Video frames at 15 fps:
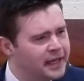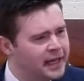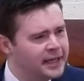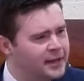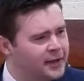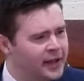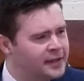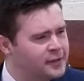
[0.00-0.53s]

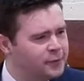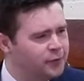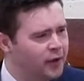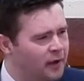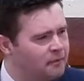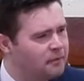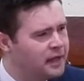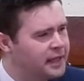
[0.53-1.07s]
into his
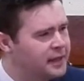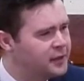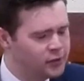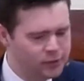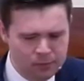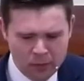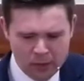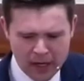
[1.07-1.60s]
family
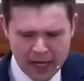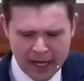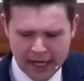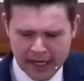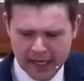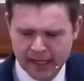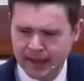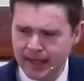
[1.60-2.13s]
this morning.
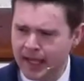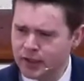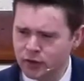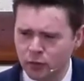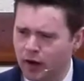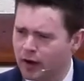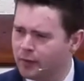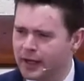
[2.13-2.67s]
That's
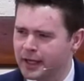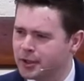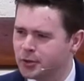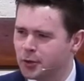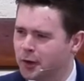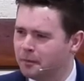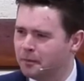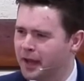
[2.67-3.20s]
why we
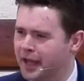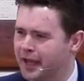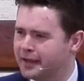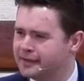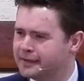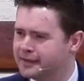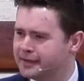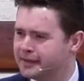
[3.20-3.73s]
enjoy
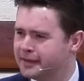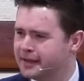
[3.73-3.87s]
peace.